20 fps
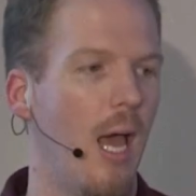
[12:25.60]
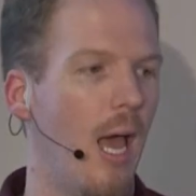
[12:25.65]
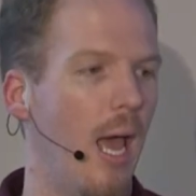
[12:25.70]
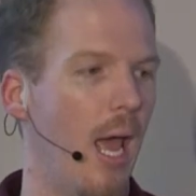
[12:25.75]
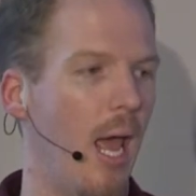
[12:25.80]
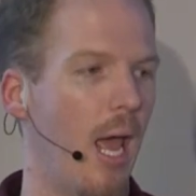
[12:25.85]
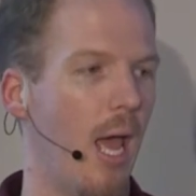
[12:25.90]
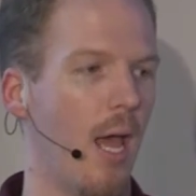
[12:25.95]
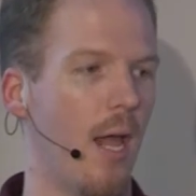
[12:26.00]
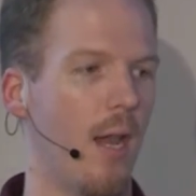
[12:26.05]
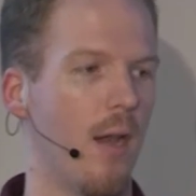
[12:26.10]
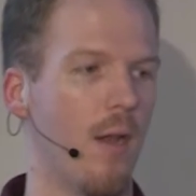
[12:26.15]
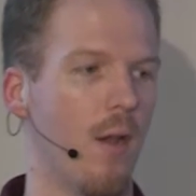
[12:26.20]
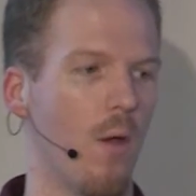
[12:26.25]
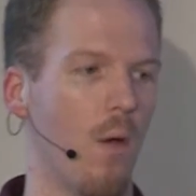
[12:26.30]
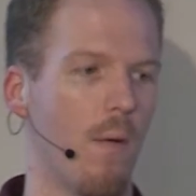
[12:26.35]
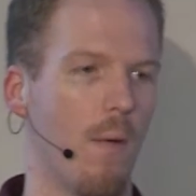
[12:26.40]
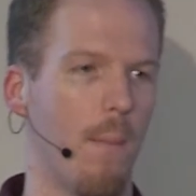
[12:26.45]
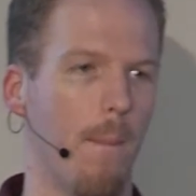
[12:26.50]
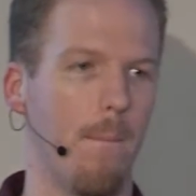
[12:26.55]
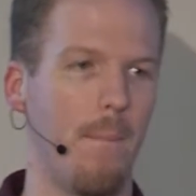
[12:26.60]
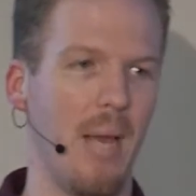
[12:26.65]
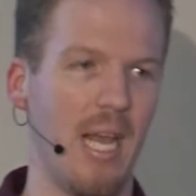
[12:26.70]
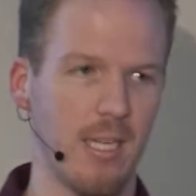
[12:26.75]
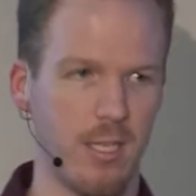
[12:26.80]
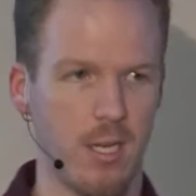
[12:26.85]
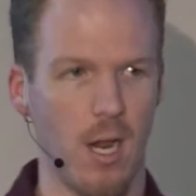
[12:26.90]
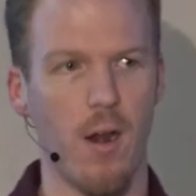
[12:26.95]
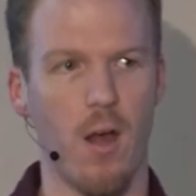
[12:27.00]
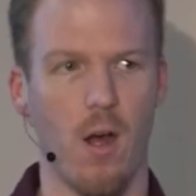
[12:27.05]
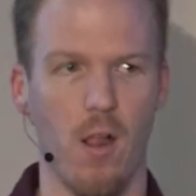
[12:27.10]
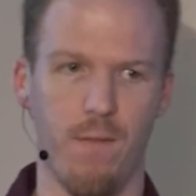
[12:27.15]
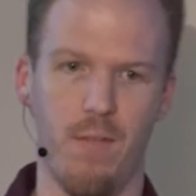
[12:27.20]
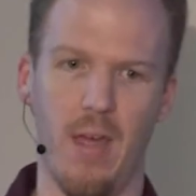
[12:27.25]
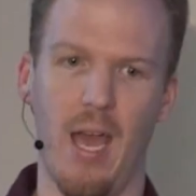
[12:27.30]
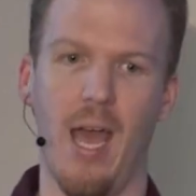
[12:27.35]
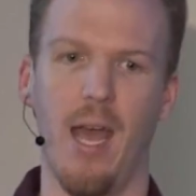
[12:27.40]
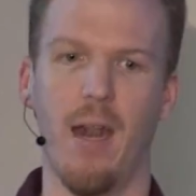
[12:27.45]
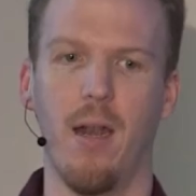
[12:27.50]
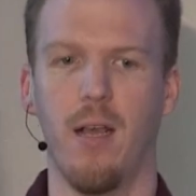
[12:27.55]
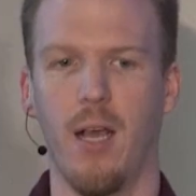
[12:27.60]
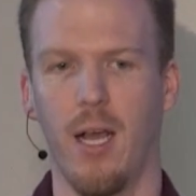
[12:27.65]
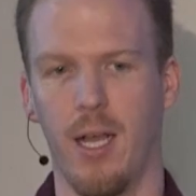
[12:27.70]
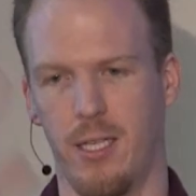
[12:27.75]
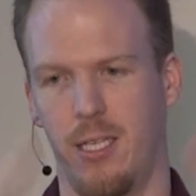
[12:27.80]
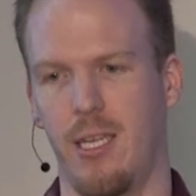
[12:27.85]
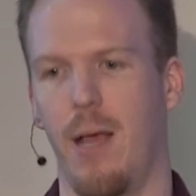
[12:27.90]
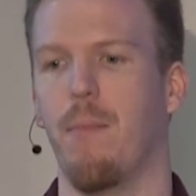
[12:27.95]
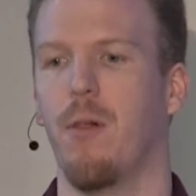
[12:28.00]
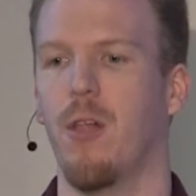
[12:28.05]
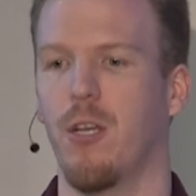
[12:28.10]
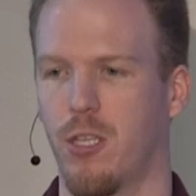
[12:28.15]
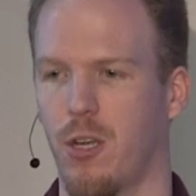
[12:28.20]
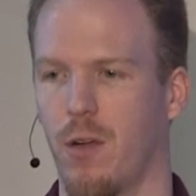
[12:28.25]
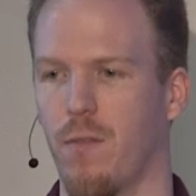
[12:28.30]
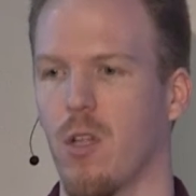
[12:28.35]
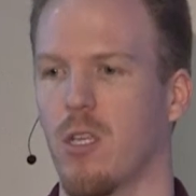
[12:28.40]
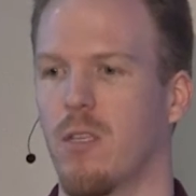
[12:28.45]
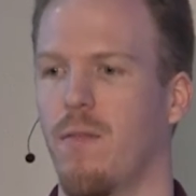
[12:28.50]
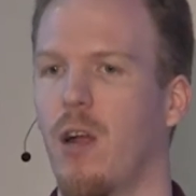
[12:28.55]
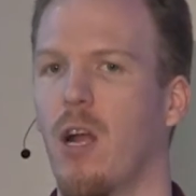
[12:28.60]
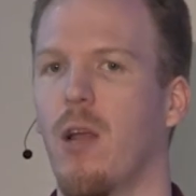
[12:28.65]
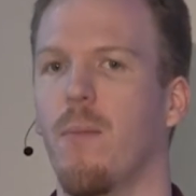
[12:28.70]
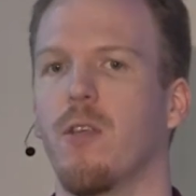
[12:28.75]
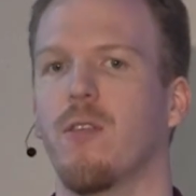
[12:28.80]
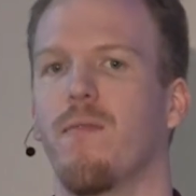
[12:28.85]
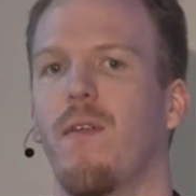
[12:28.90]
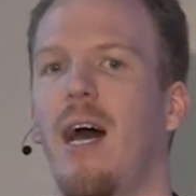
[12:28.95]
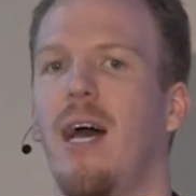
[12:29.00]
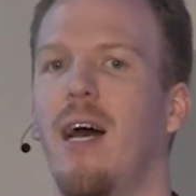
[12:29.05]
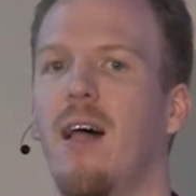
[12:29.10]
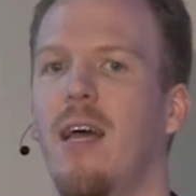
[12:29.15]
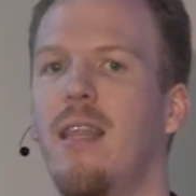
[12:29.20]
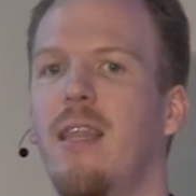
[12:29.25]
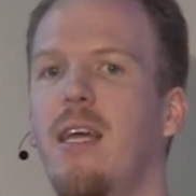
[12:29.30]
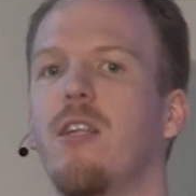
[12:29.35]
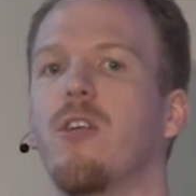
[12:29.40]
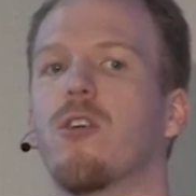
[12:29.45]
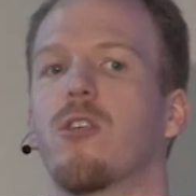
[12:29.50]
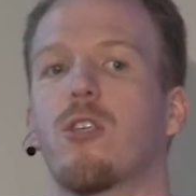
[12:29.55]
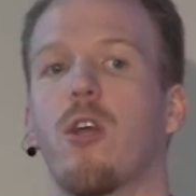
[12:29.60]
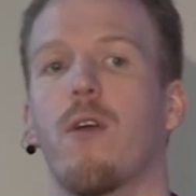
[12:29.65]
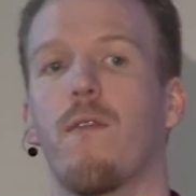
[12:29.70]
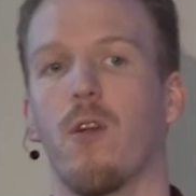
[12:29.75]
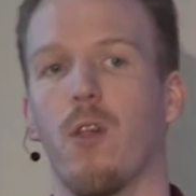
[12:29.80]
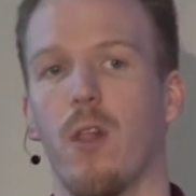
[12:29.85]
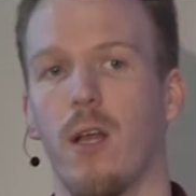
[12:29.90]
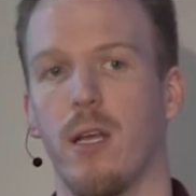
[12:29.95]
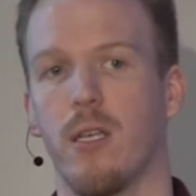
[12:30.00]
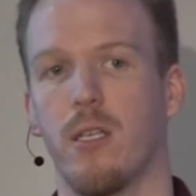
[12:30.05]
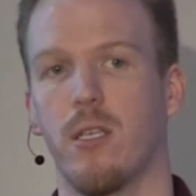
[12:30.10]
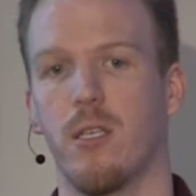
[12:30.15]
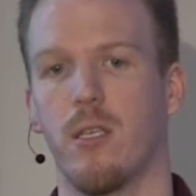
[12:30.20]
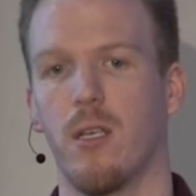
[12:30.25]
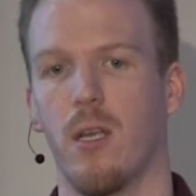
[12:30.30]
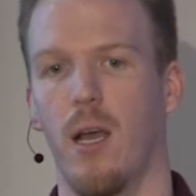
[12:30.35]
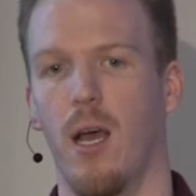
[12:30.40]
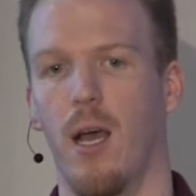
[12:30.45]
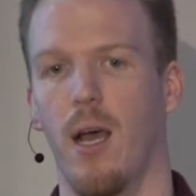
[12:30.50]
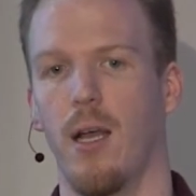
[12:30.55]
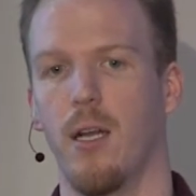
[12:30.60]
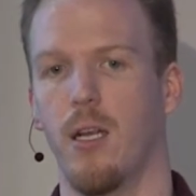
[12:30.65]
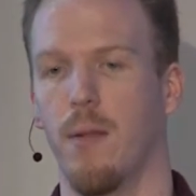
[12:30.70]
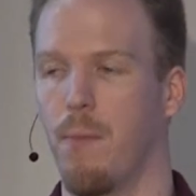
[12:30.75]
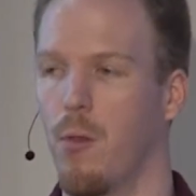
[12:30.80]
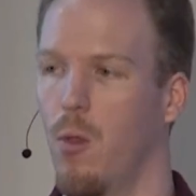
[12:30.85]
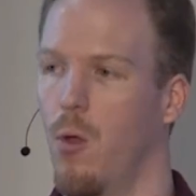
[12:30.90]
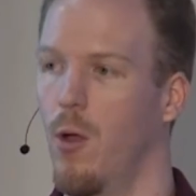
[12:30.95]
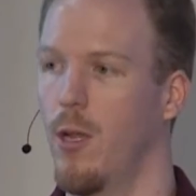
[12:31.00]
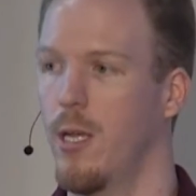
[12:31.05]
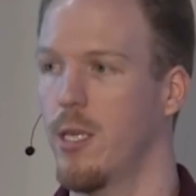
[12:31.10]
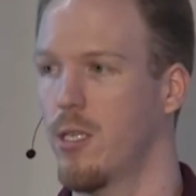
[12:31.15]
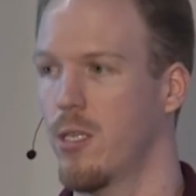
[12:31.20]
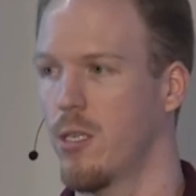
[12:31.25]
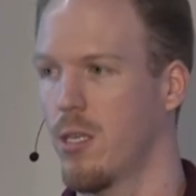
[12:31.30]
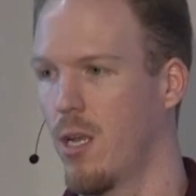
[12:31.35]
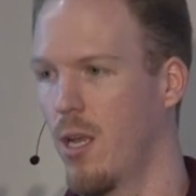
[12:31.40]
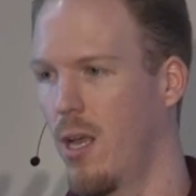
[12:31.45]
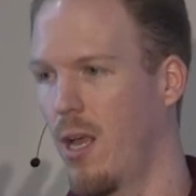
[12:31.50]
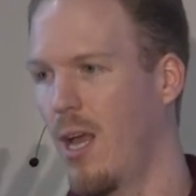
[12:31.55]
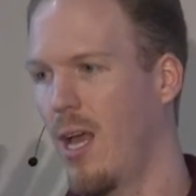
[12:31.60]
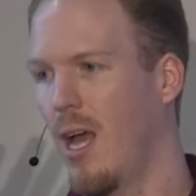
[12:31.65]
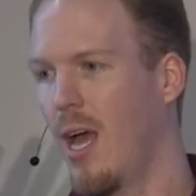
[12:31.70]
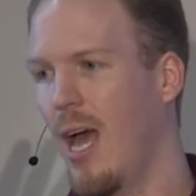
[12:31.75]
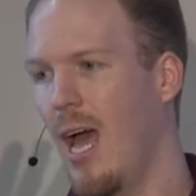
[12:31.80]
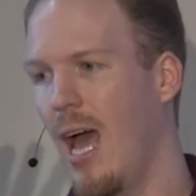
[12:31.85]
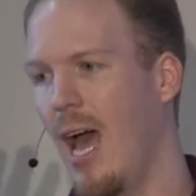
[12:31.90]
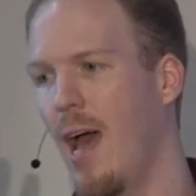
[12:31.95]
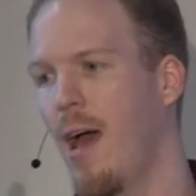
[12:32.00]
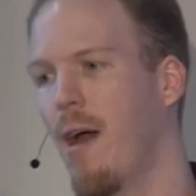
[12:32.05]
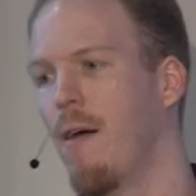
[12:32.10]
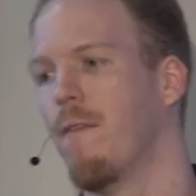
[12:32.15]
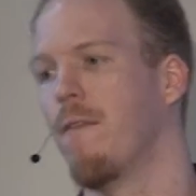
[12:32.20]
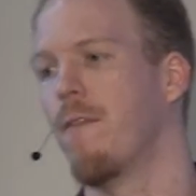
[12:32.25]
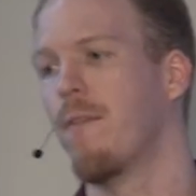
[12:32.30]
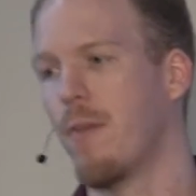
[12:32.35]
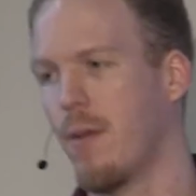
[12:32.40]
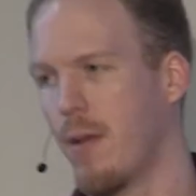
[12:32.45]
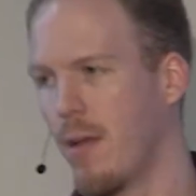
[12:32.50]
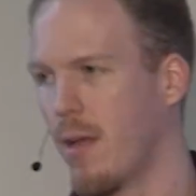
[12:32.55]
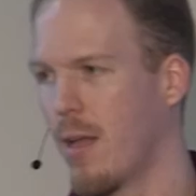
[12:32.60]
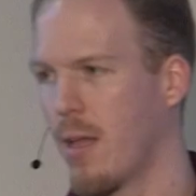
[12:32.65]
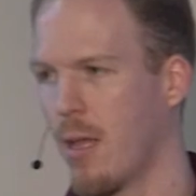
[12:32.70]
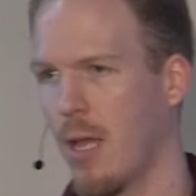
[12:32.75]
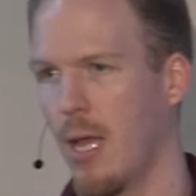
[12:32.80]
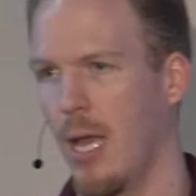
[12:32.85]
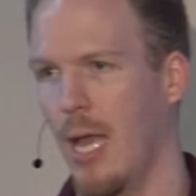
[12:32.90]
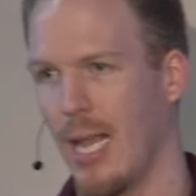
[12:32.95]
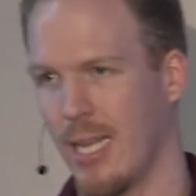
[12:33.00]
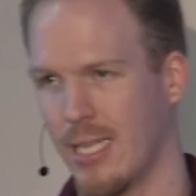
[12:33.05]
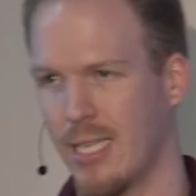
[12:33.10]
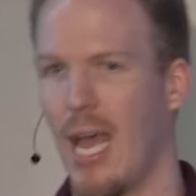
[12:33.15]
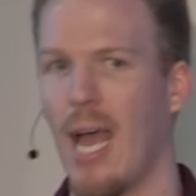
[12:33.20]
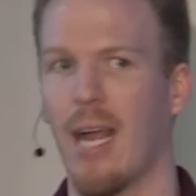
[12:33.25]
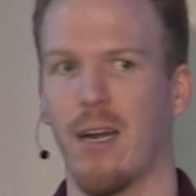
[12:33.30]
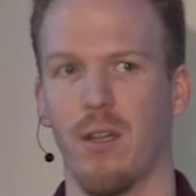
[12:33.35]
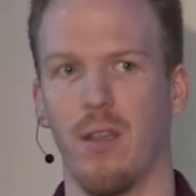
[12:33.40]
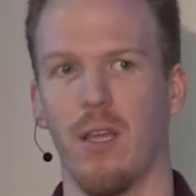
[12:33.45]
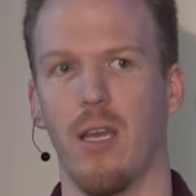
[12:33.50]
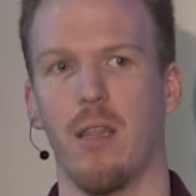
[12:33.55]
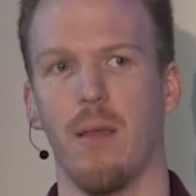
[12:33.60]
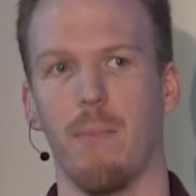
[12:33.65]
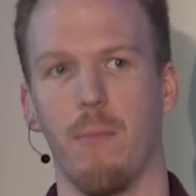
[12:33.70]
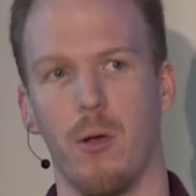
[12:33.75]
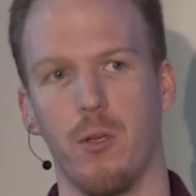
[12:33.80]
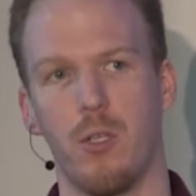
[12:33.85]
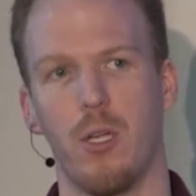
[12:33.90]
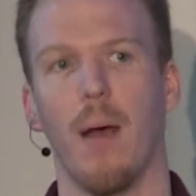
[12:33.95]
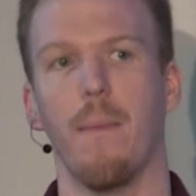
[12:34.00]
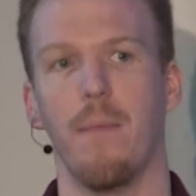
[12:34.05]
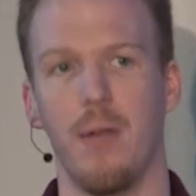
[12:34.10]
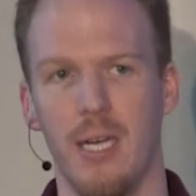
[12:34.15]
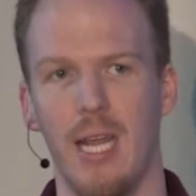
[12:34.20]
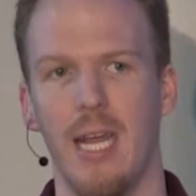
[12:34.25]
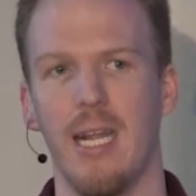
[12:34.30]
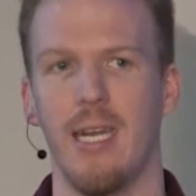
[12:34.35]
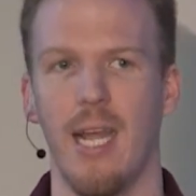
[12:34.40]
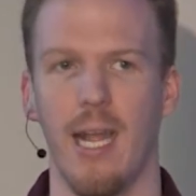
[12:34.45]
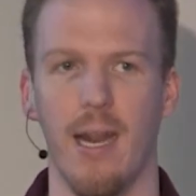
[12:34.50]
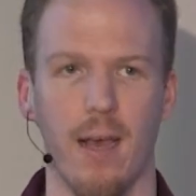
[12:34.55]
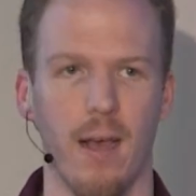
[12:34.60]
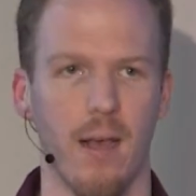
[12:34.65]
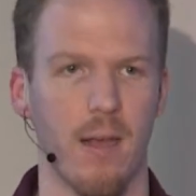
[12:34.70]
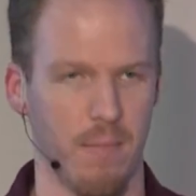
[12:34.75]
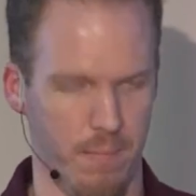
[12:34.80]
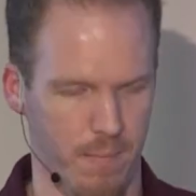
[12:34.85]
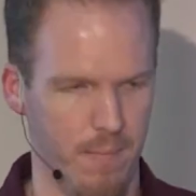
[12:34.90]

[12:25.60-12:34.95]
and based on all of that, assemble a serverless variables file, and then your serverless uh, deploys have exactly the most up-to-date data